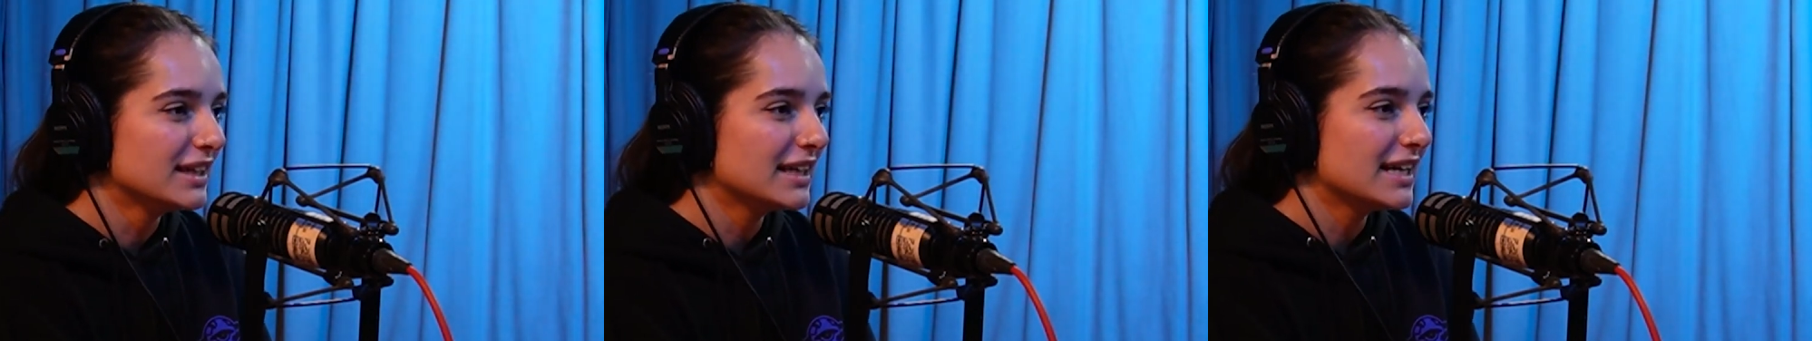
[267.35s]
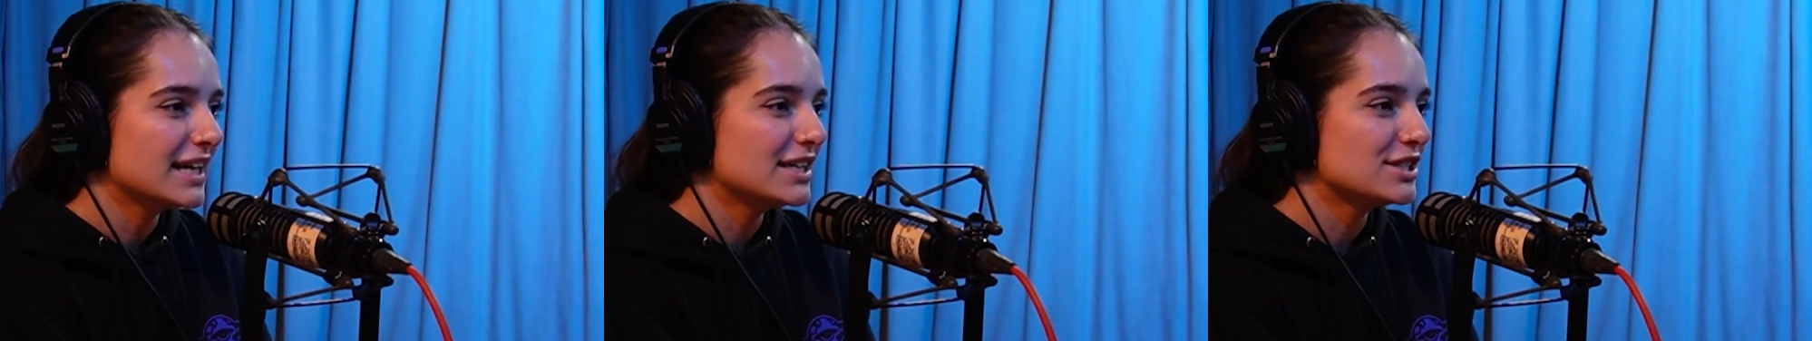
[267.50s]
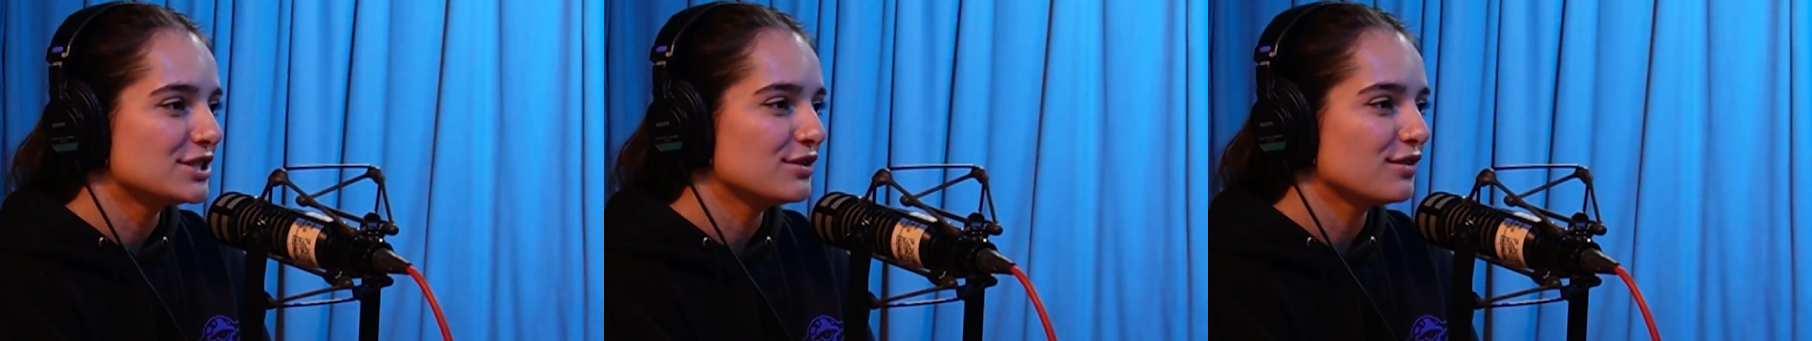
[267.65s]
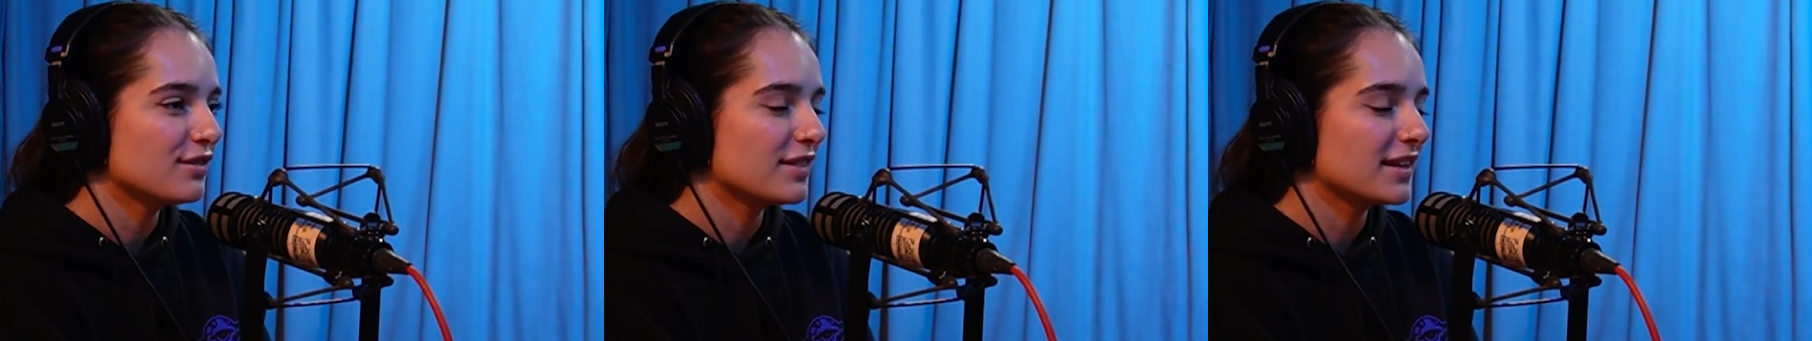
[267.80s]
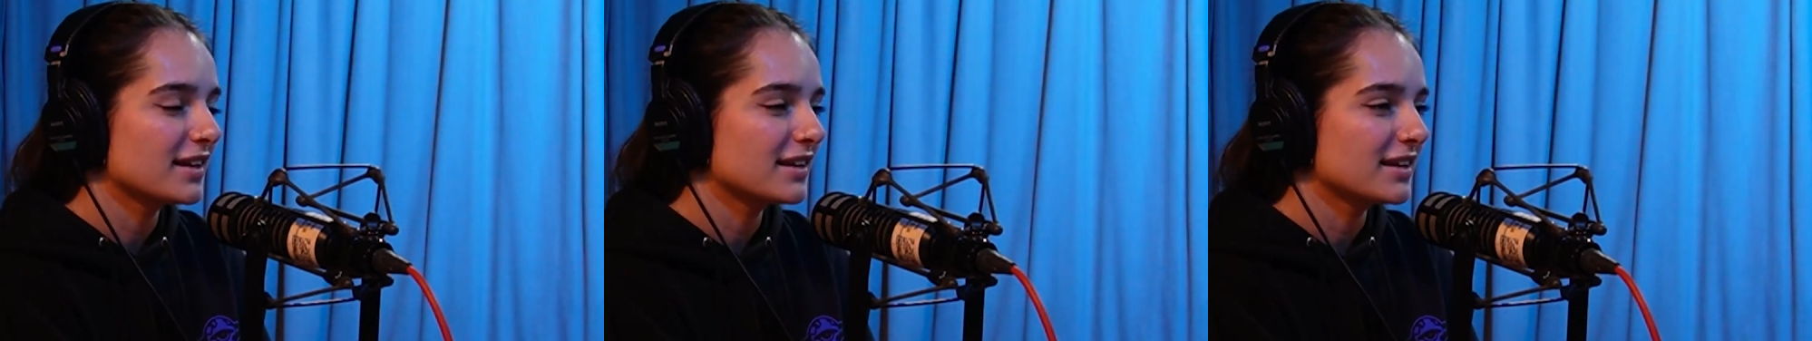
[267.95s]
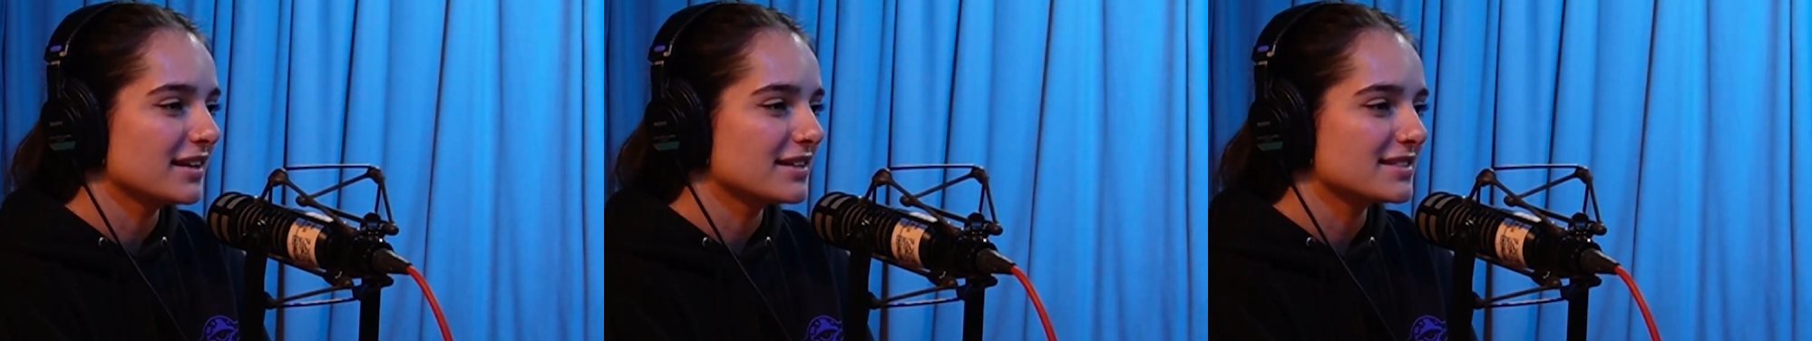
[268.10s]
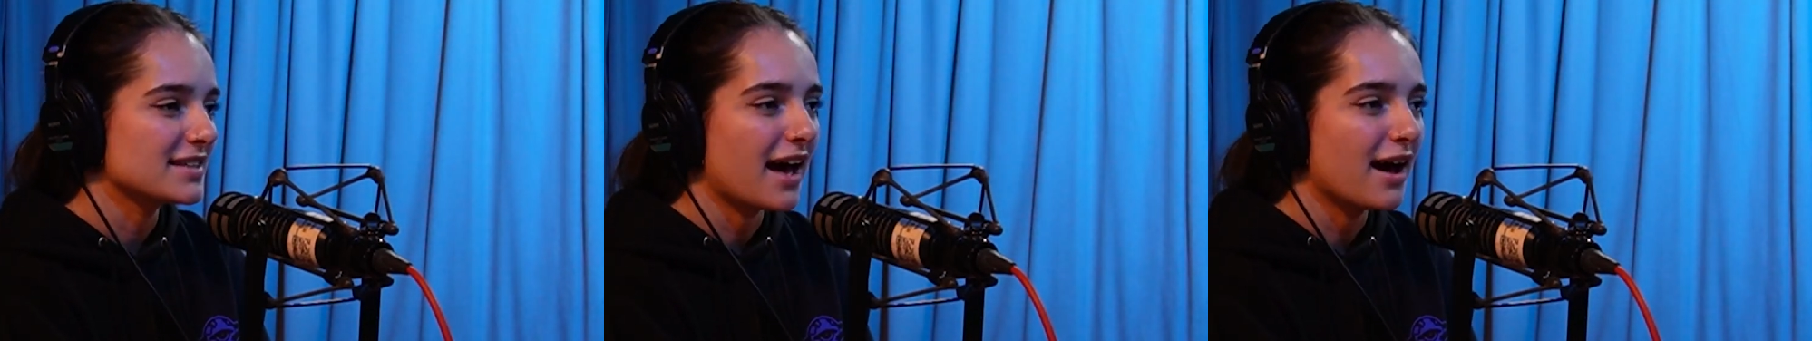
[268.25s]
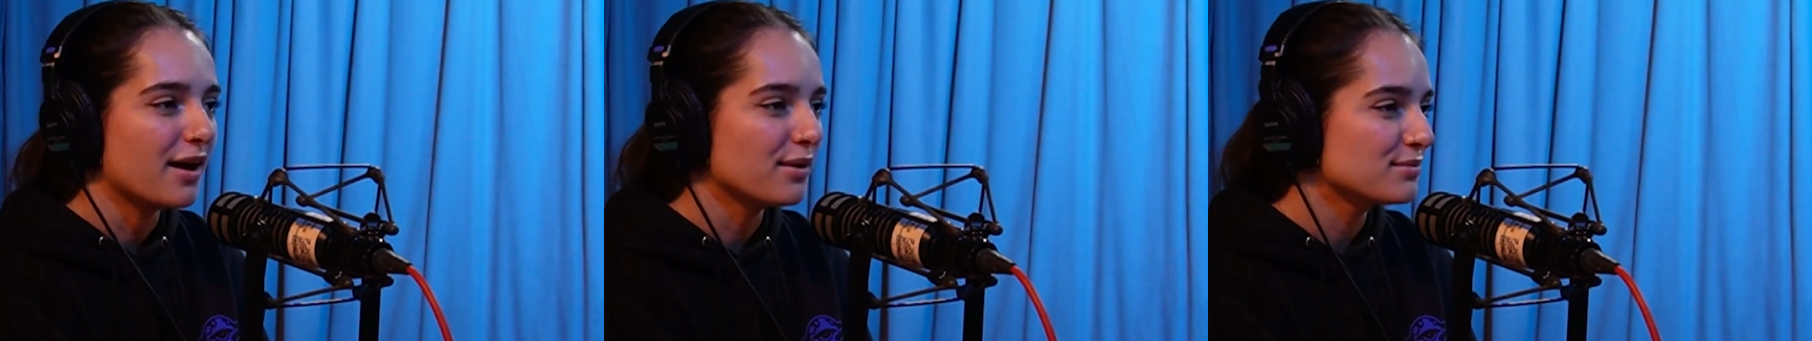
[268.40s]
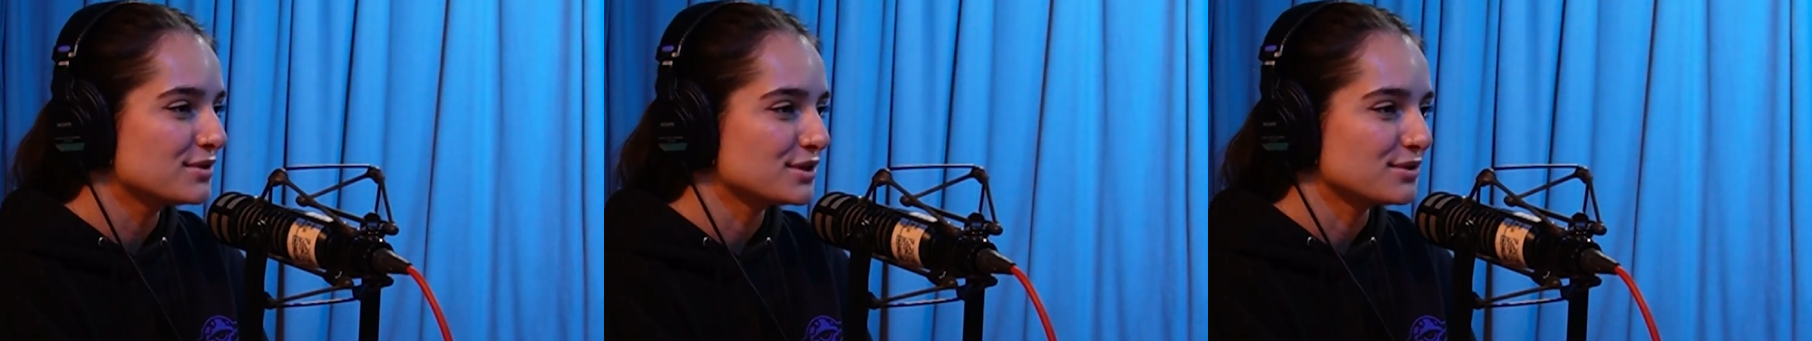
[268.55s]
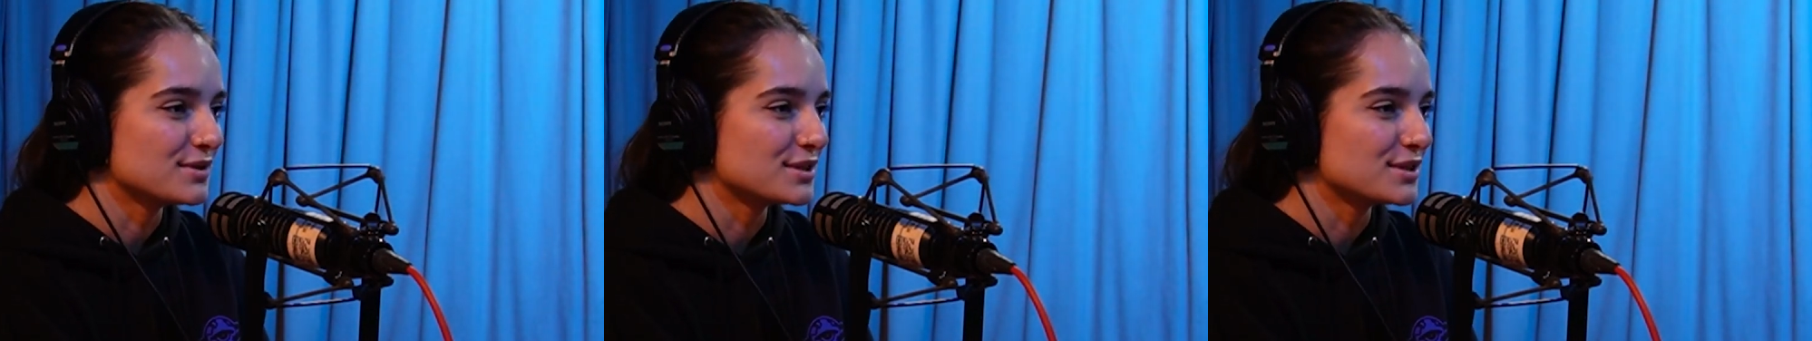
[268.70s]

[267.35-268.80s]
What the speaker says: And do you think it has helped you